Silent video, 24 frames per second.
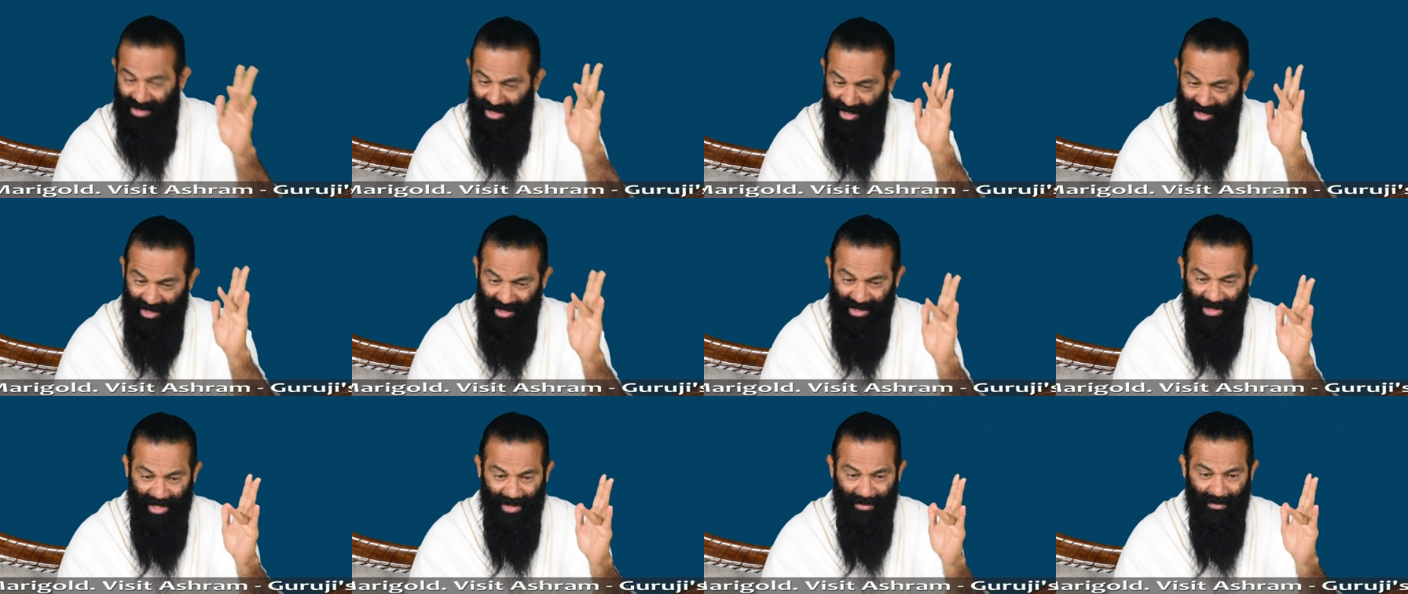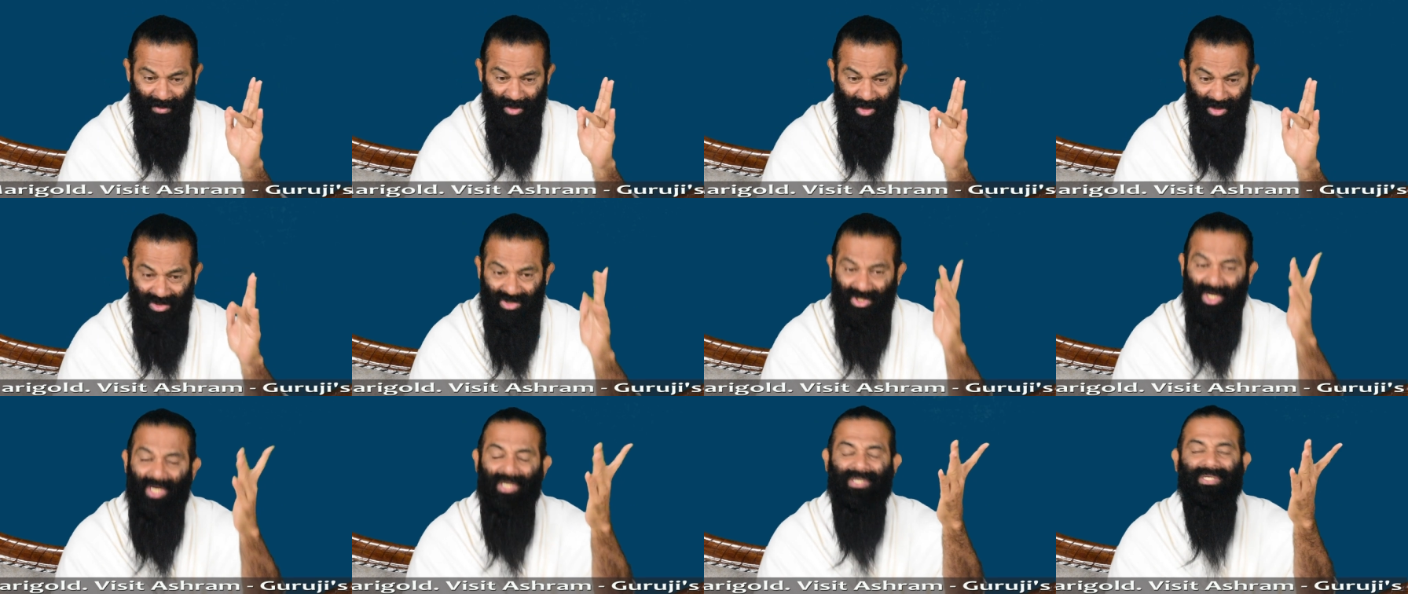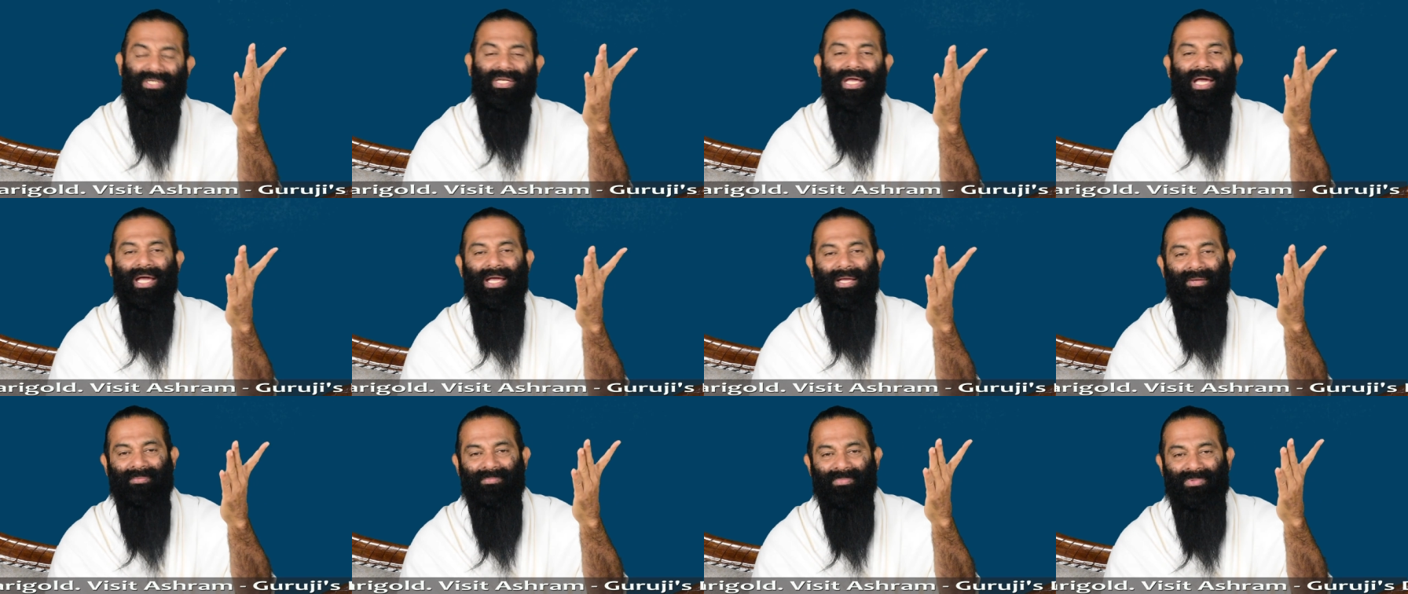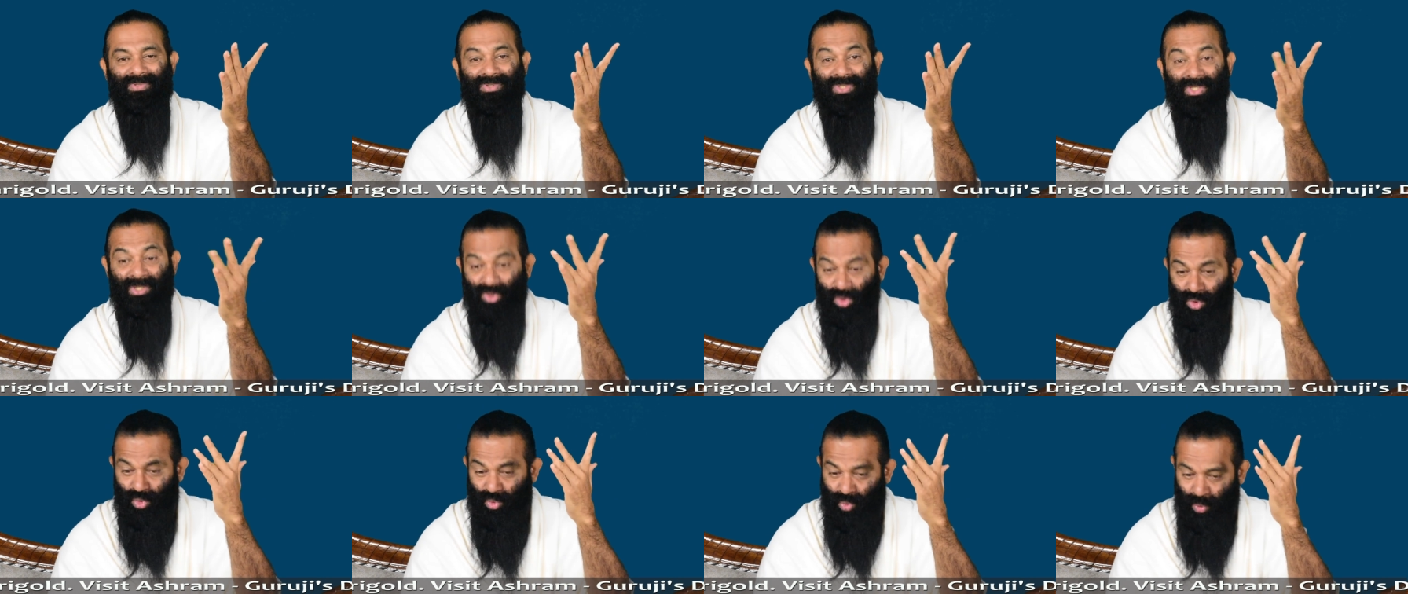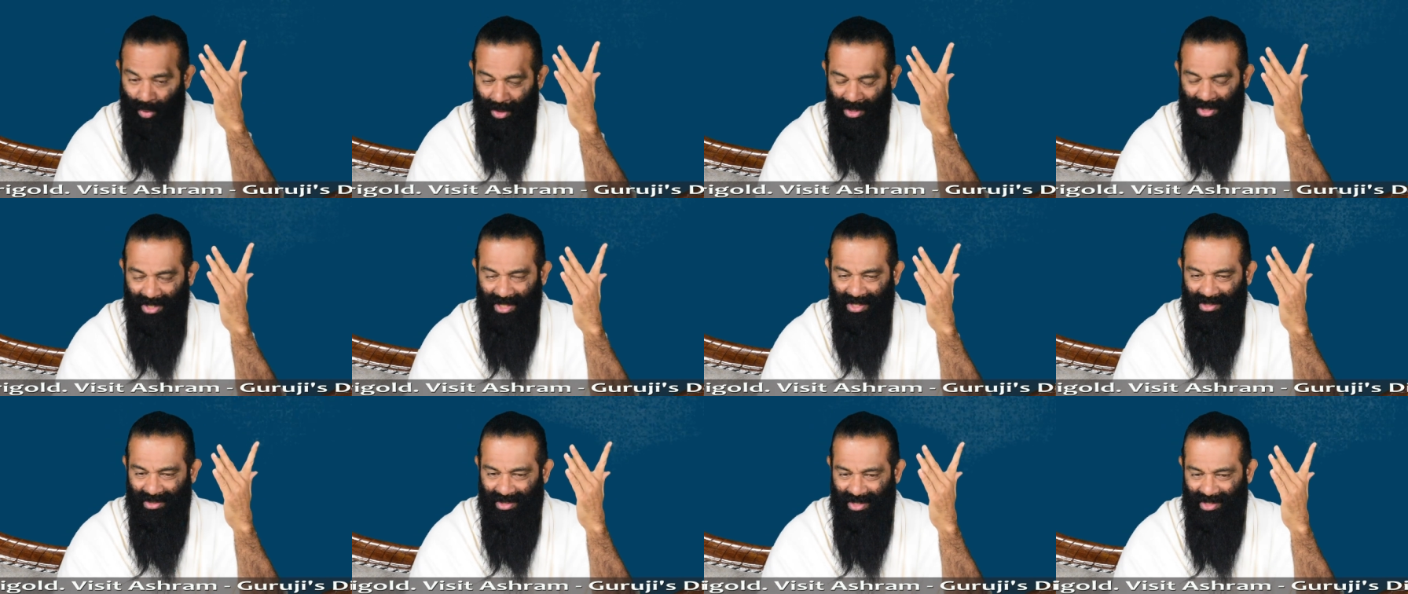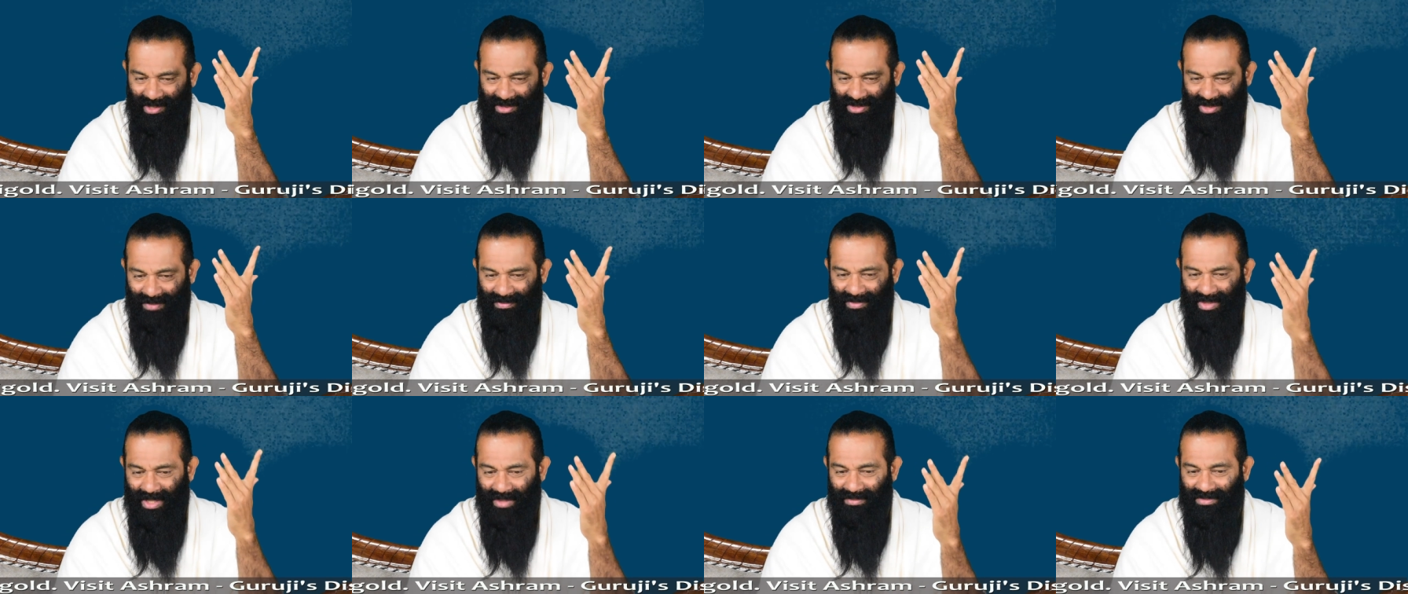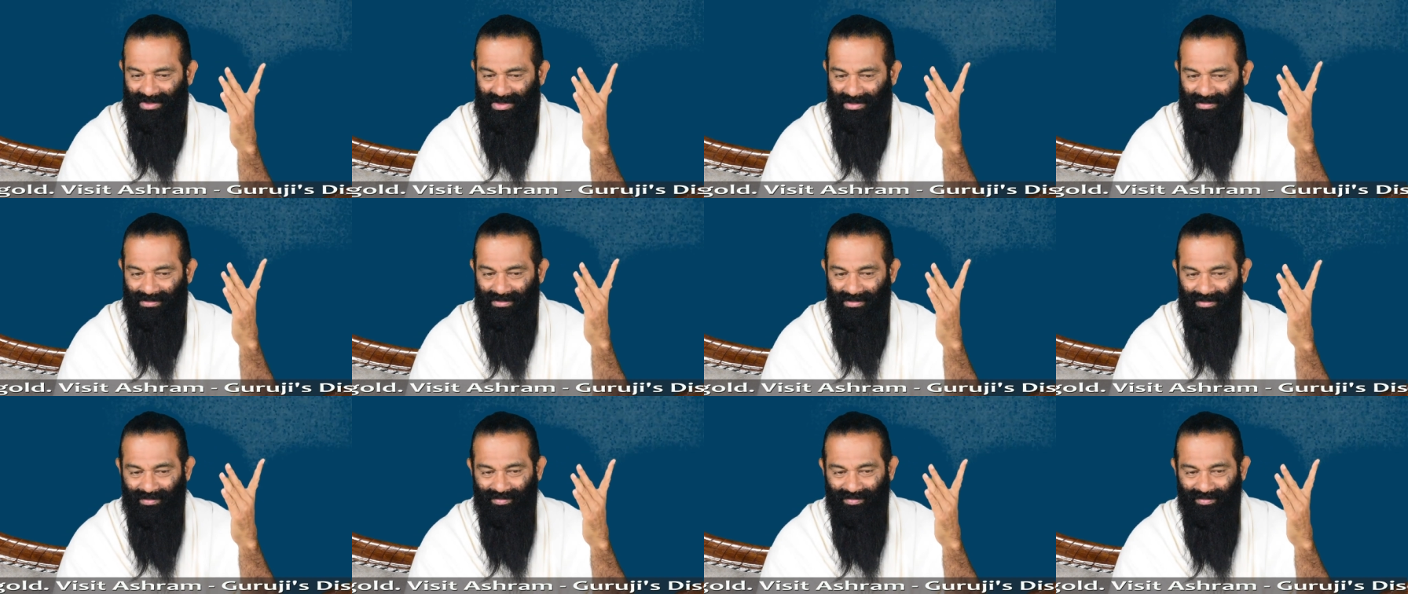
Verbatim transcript: second time lost, third time, you see, it took 20 years sometimes.